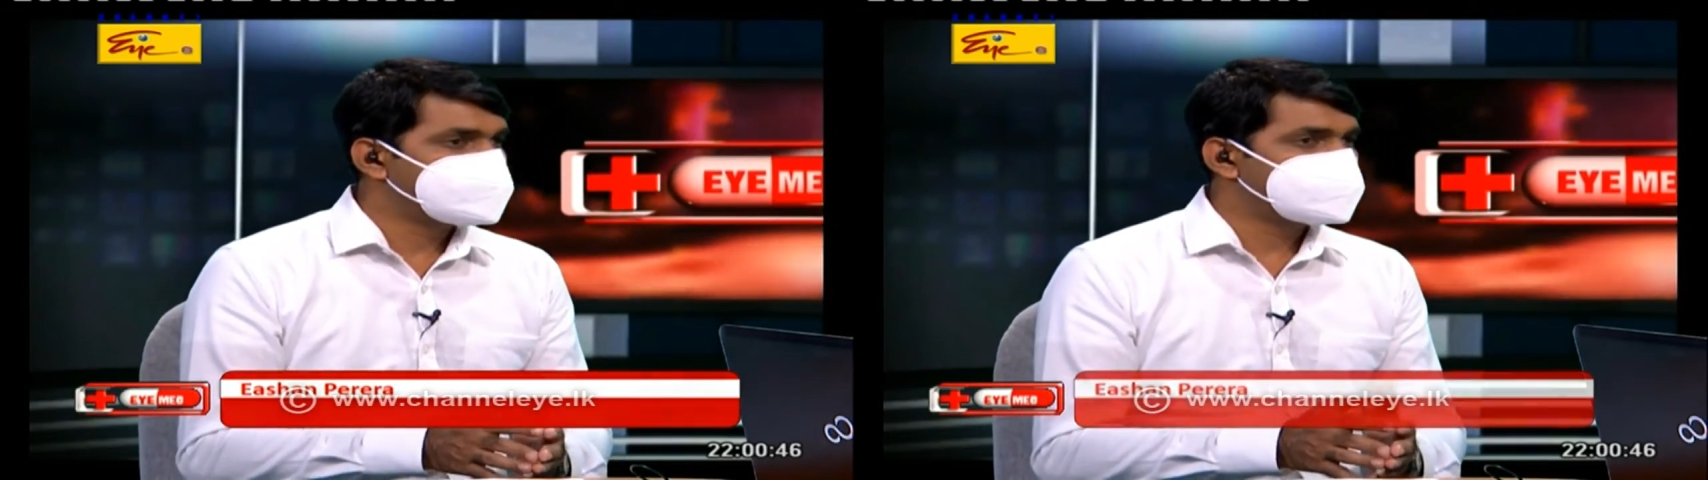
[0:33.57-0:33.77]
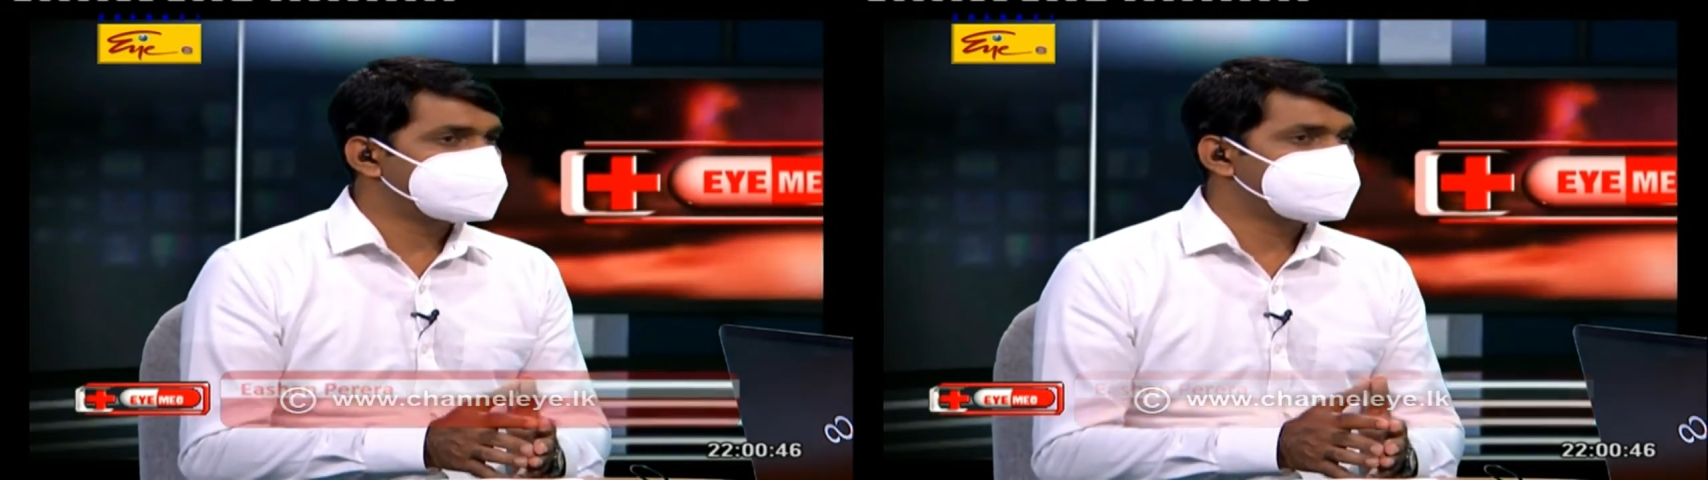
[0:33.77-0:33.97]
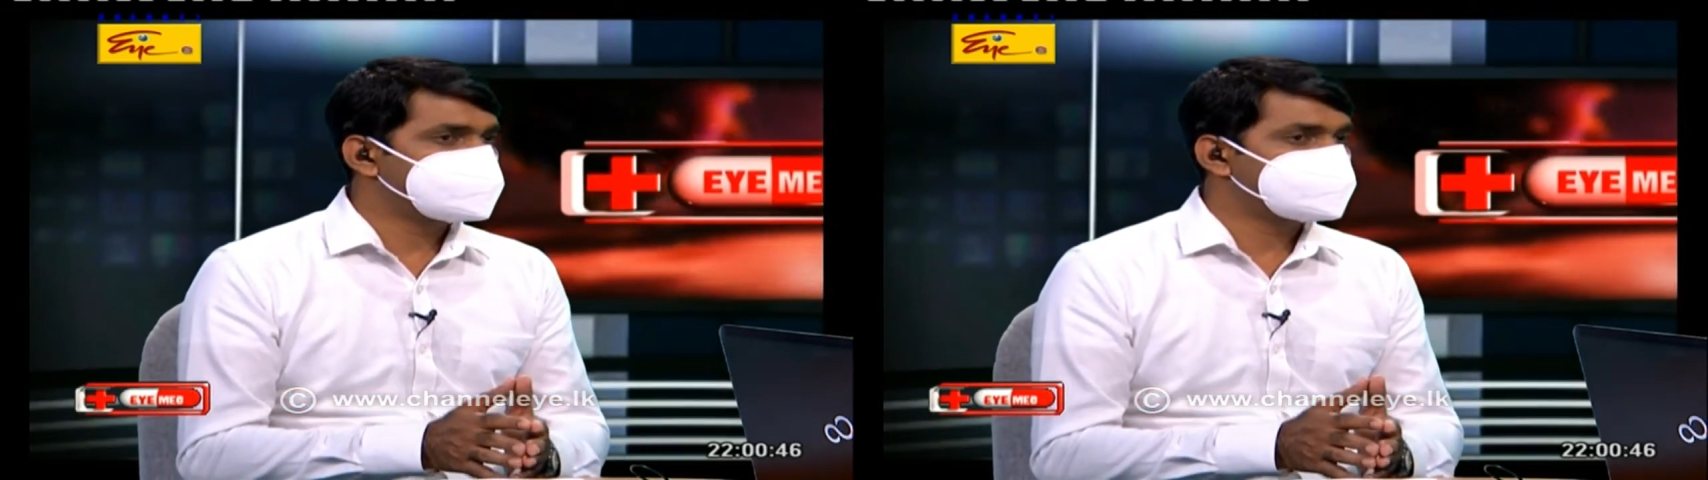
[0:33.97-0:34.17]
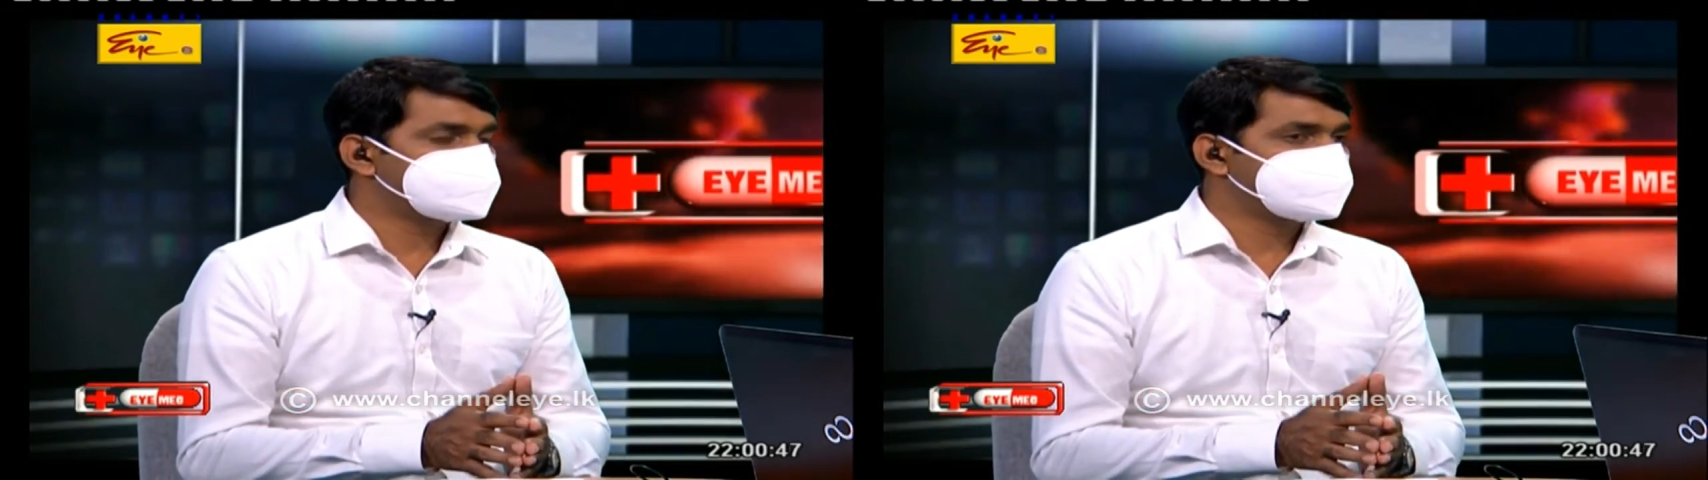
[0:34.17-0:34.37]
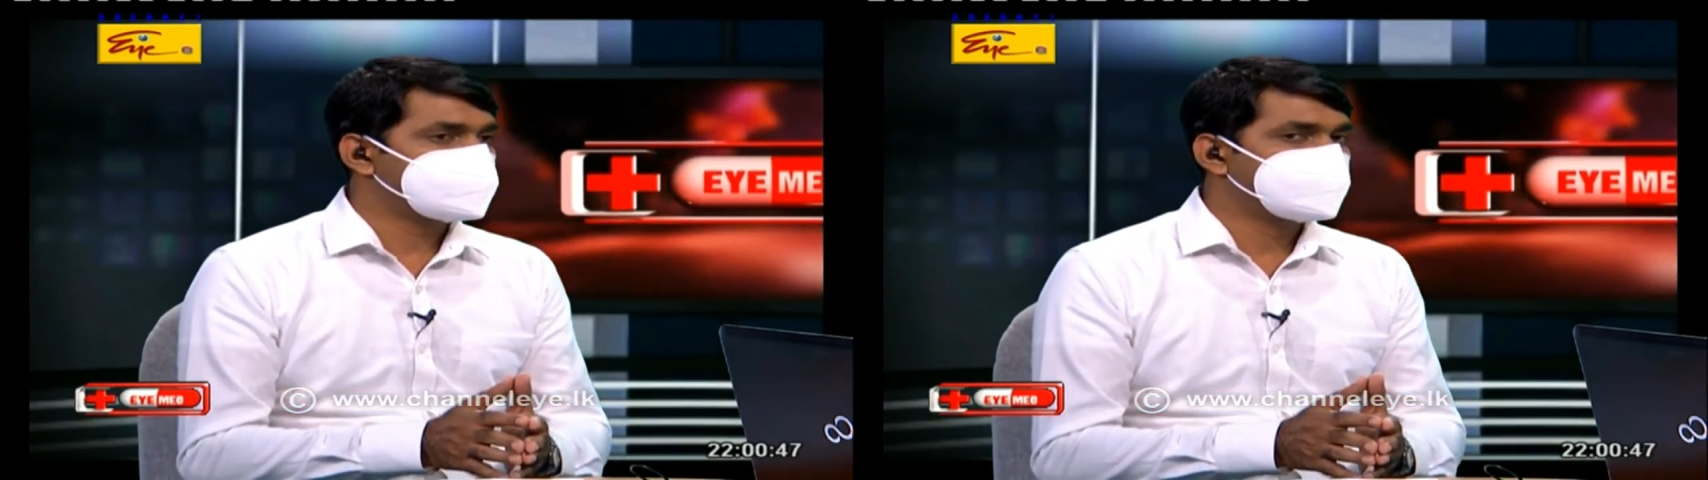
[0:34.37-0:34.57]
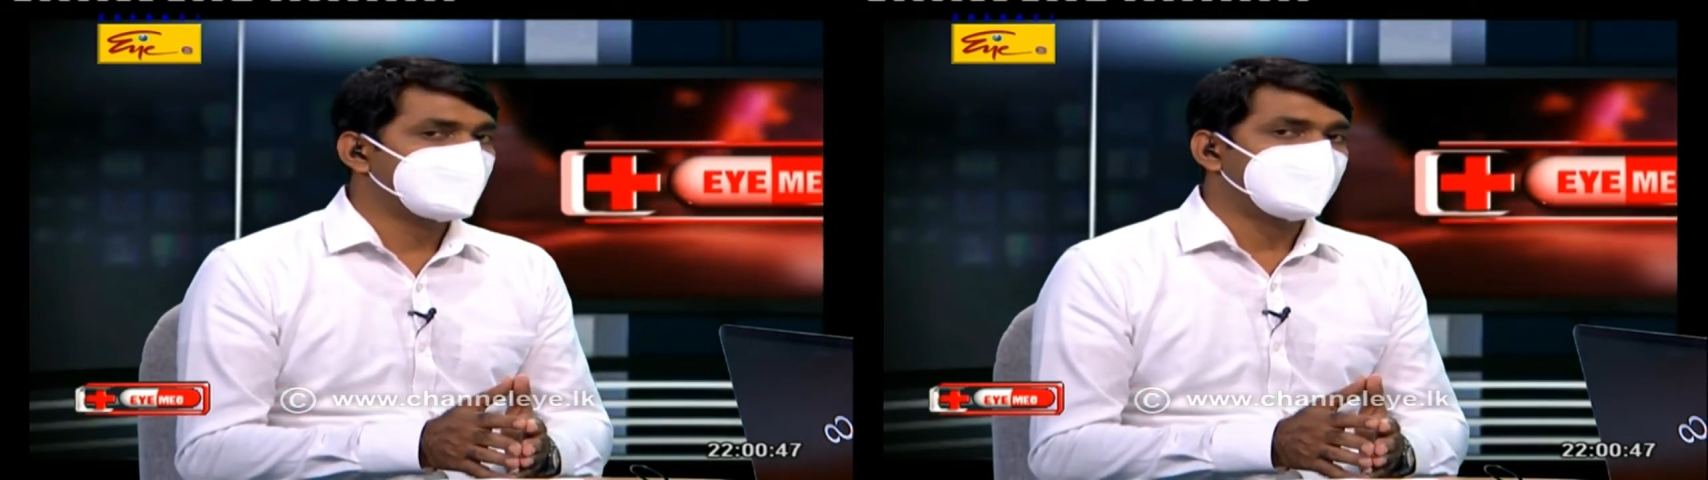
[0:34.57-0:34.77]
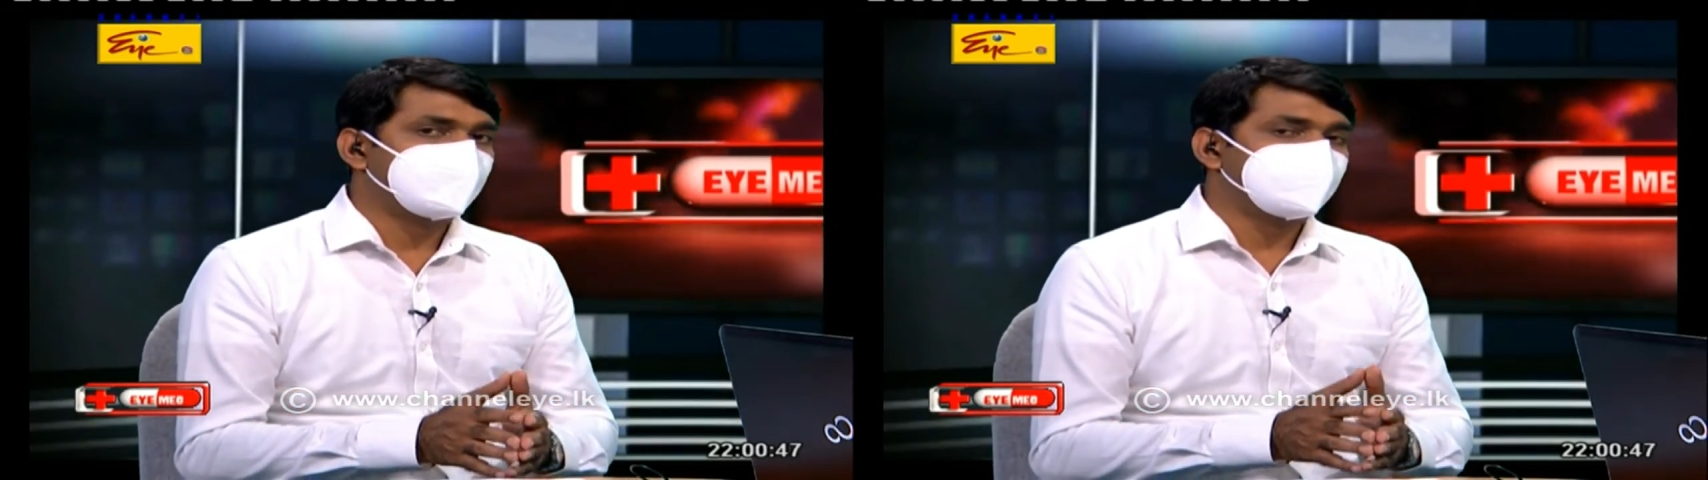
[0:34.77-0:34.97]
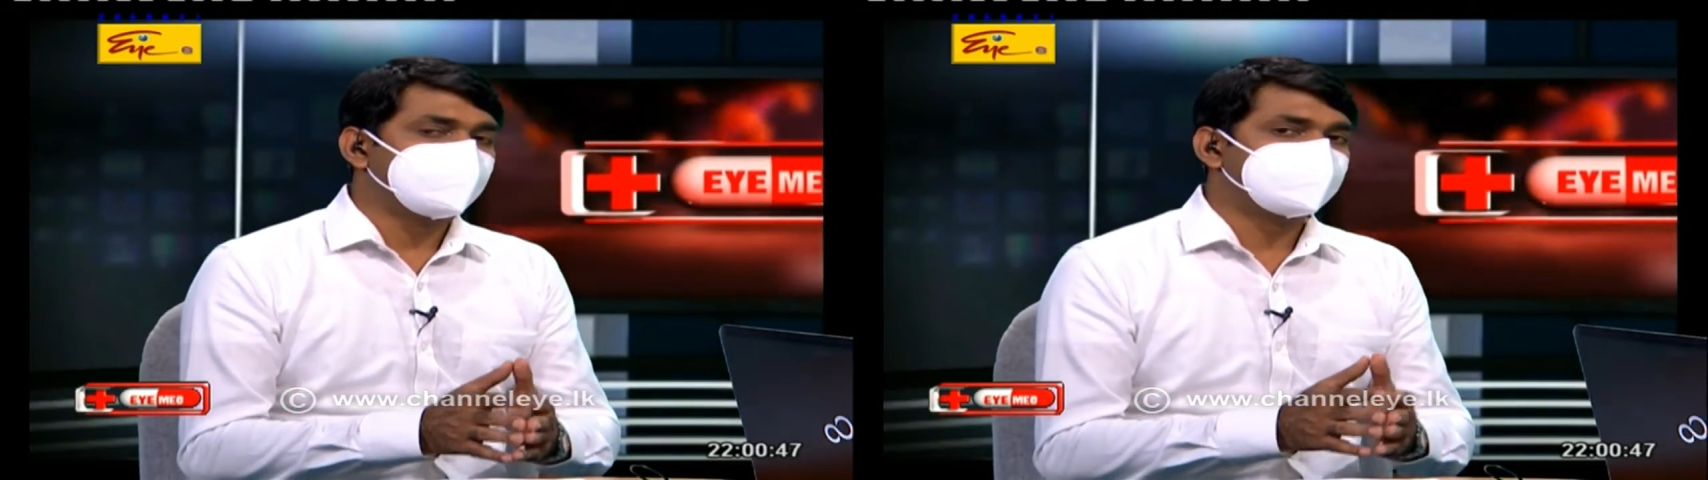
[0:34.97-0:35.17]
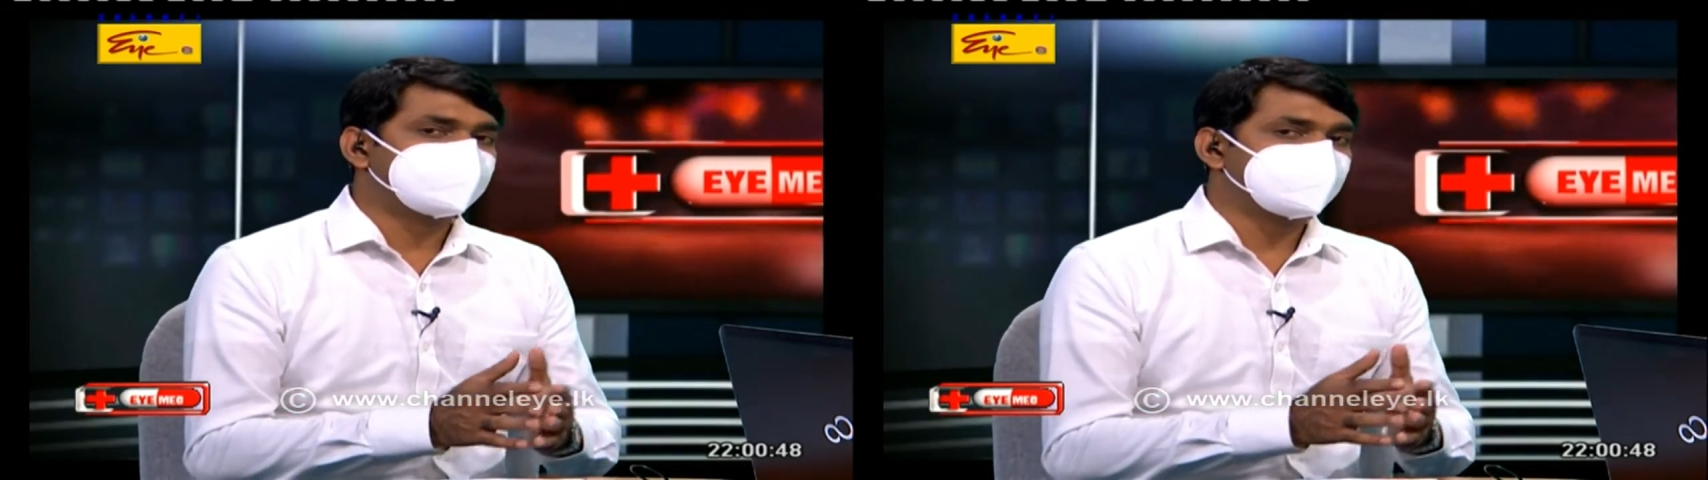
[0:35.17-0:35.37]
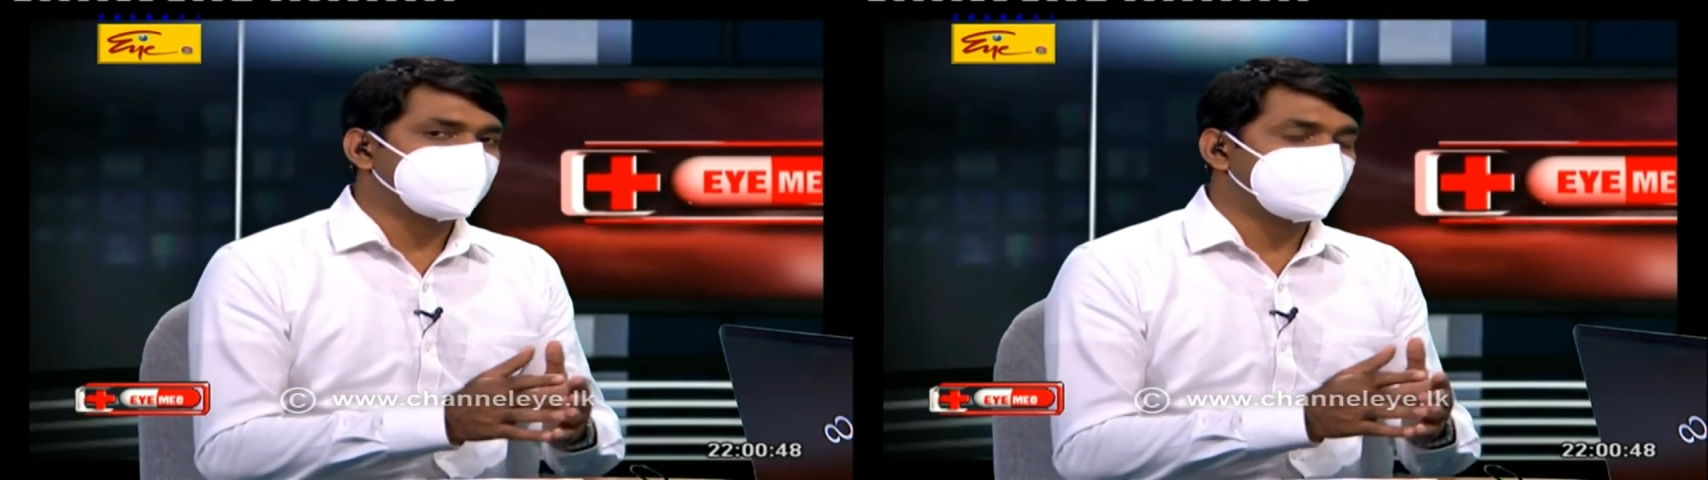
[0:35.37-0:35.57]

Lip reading: but I think it's